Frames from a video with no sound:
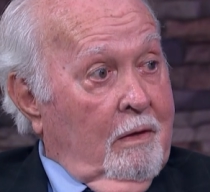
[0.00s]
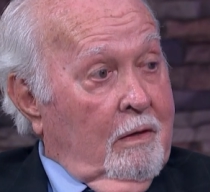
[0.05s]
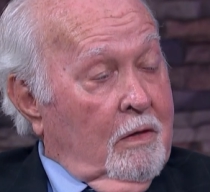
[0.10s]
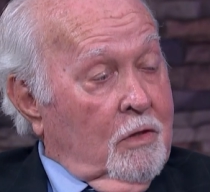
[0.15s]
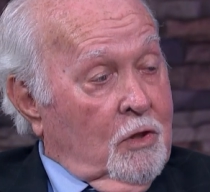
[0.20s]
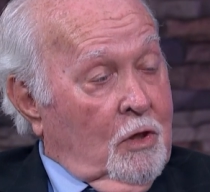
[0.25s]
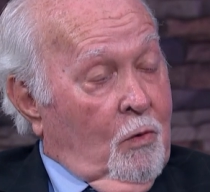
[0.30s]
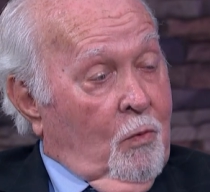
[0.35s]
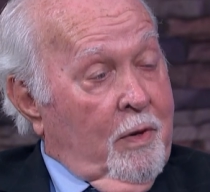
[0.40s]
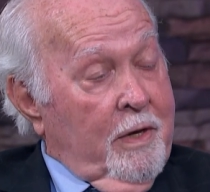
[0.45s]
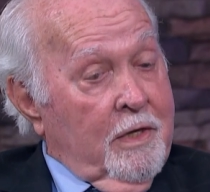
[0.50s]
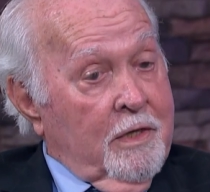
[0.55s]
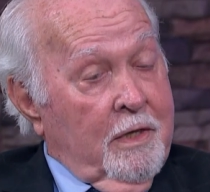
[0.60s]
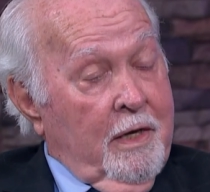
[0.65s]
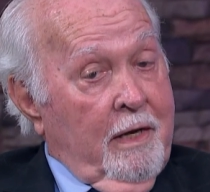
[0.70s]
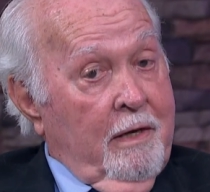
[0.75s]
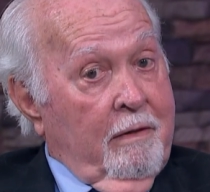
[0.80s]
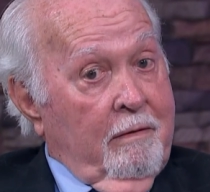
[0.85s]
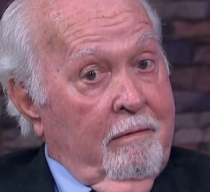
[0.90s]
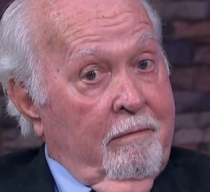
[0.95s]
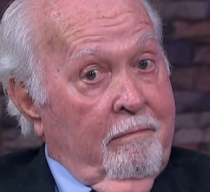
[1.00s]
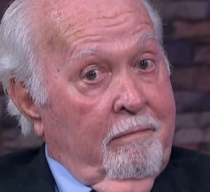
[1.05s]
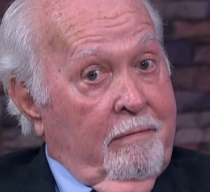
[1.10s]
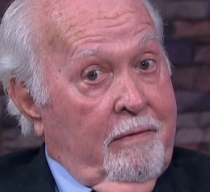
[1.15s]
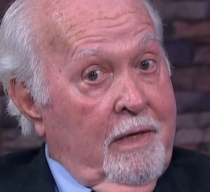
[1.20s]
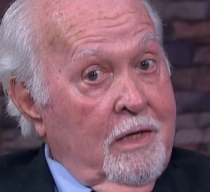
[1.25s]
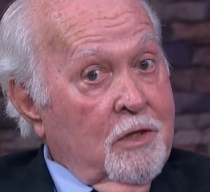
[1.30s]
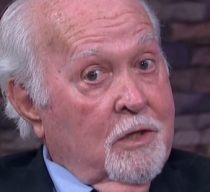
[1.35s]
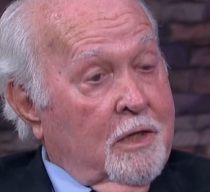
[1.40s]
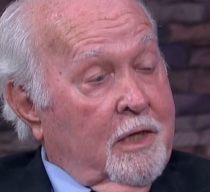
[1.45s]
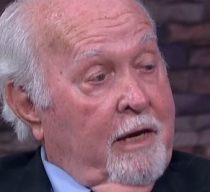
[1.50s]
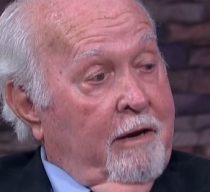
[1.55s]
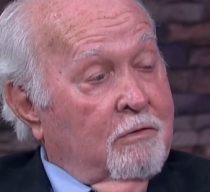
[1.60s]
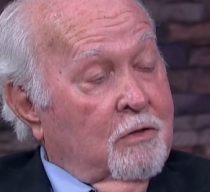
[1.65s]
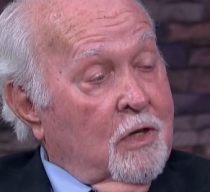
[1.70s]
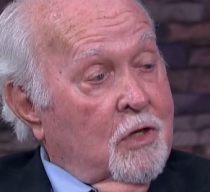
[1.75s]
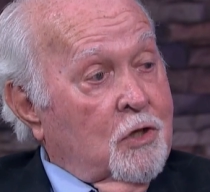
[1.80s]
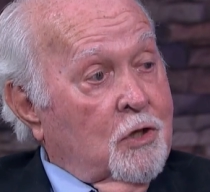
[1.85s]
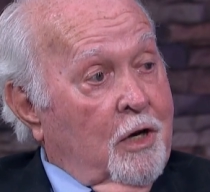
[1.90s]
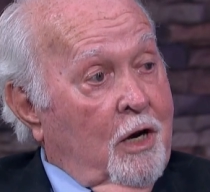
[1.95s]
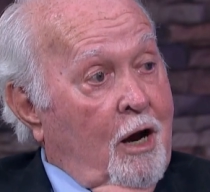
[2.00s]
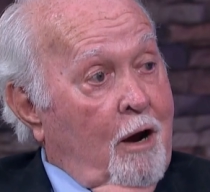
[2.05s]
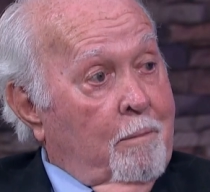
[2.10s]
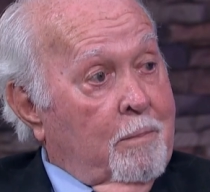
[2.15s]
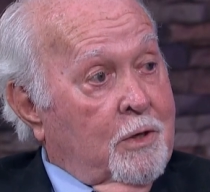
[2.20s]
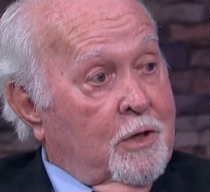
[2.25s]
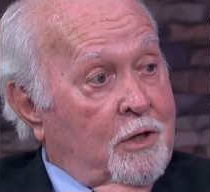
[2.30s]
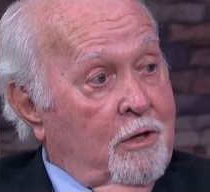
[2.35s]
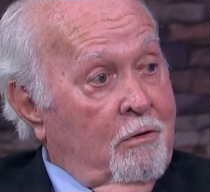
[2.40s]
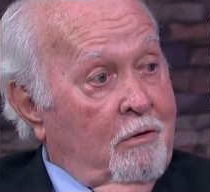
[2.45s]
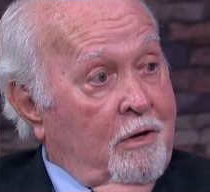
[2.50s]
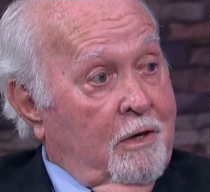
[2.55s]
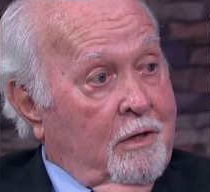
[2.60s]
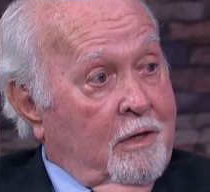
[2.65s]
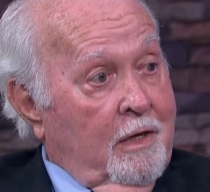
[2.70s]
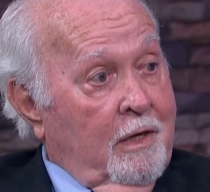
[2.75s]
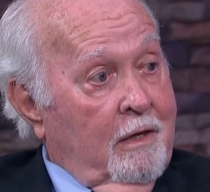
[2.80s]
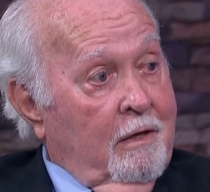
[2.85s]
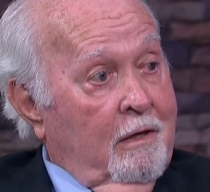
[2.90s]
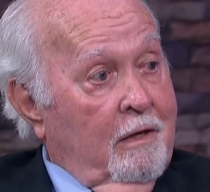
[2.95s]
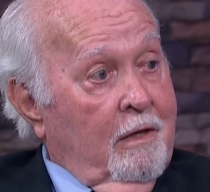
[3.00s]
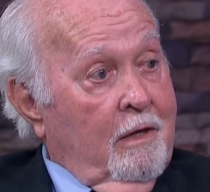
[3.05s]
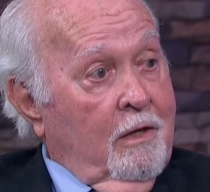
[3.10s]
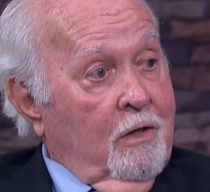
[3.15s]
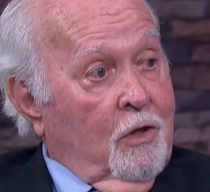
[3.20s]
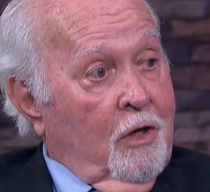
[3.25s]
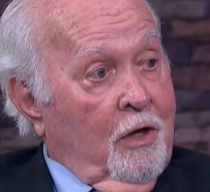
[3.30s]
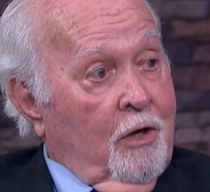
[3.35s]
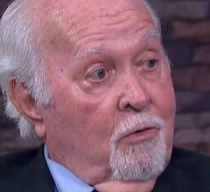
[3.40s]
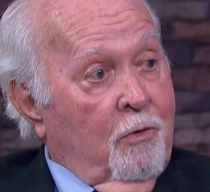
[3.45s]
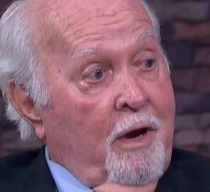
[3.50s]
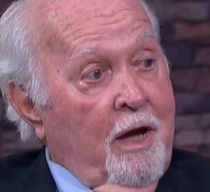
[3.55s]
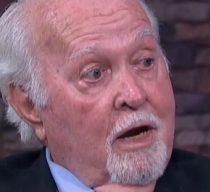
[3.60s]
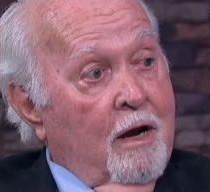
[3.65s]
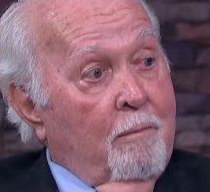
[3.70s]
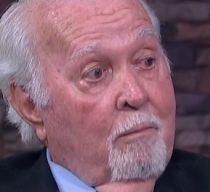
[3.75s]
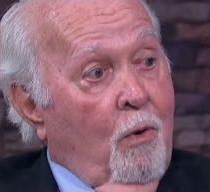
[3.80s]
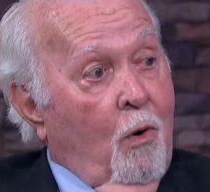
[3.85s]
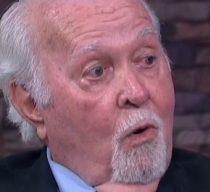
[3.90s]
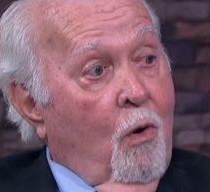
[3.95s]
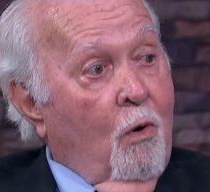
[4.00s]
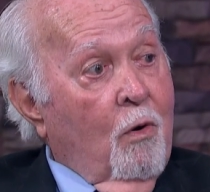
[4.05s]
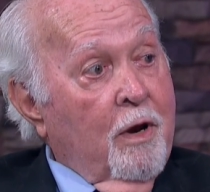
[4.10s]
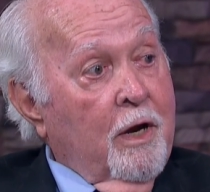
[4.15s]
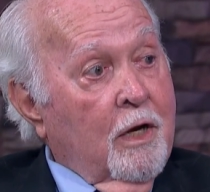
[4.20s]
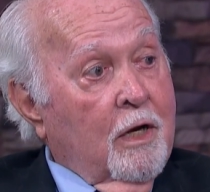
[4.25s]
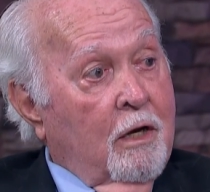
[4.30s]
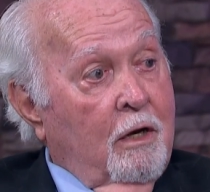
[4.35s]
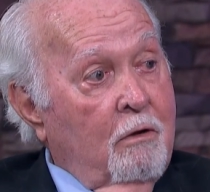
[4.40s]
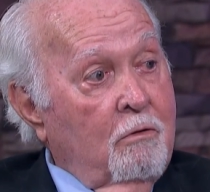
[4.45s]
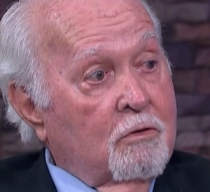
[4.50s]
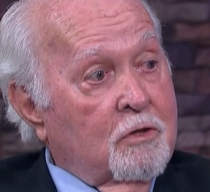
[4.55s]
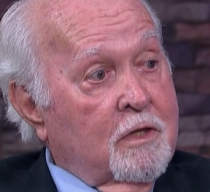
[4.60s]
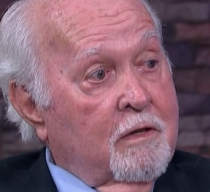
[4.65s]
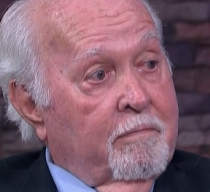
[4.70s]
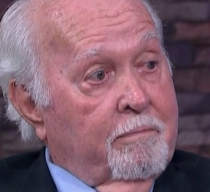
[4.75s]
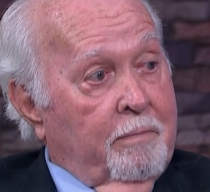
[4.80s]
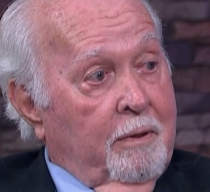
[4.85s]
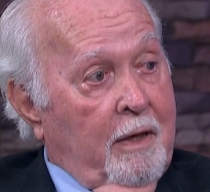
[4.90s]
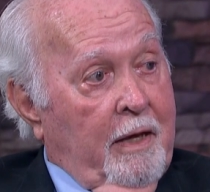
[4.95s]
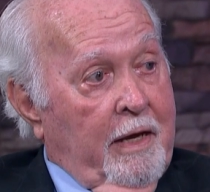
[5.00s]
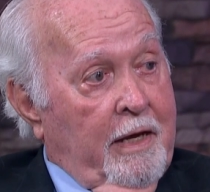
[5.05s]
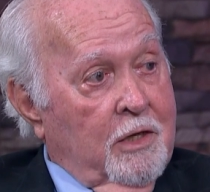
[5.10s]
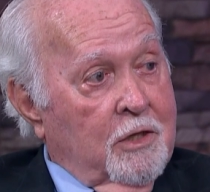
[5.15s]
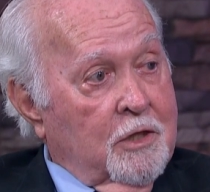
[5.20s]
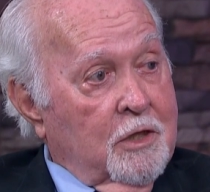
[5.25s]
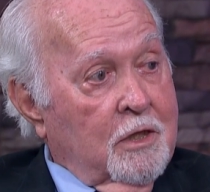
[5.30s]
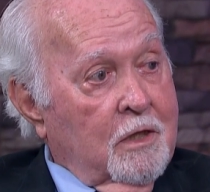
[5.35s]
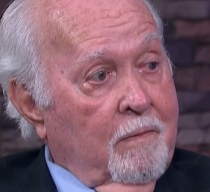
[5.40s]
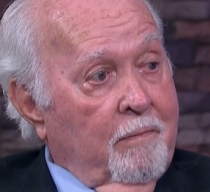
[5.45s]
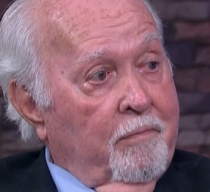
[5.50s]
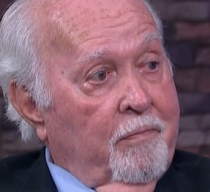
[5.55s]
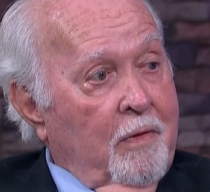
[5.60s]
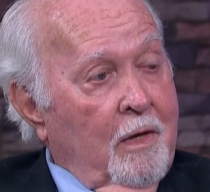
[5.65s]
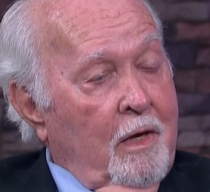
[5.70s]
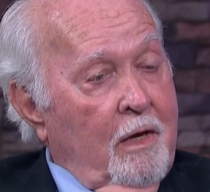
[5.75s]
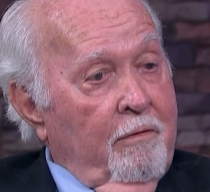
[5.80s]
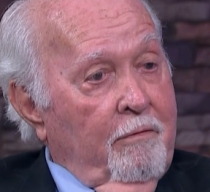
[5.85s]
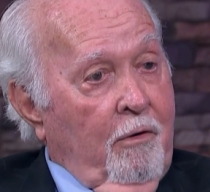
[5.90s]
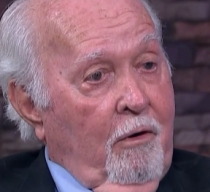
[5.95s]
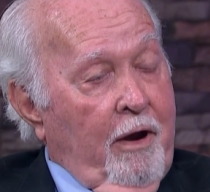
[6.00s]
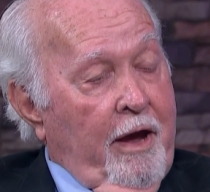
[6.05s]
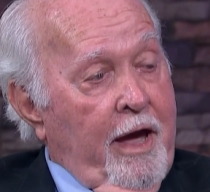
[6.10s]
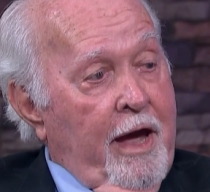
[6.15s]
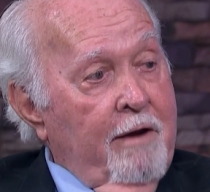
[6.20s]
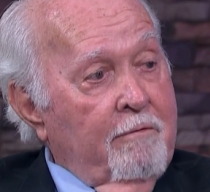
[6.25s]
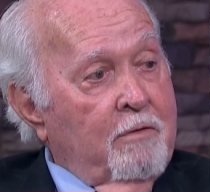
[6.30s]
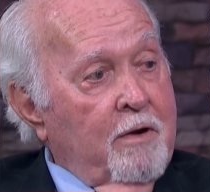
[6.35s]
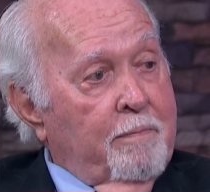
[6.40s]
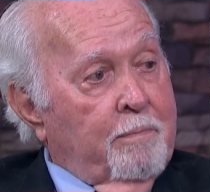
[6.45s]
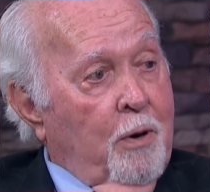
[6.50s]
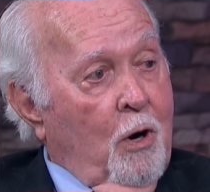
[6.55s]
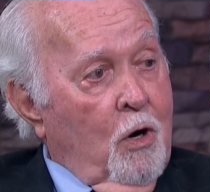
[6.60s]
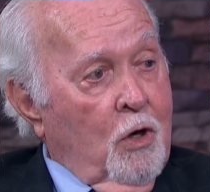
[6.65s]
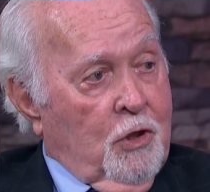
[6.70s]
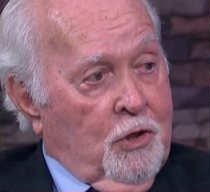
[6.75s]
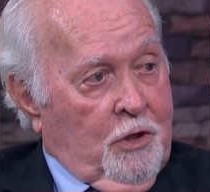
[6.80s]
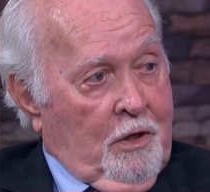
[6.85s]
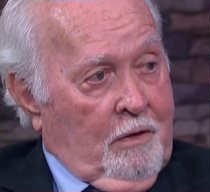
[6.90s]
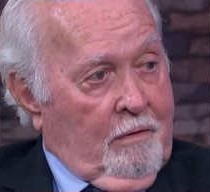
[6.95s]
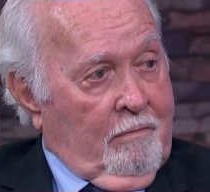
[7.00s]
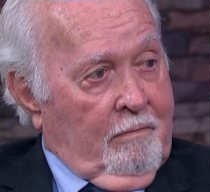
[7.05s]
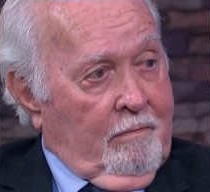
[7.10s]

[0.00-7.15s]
So we said, this gives us an opportunity to create a more inclusive place for every person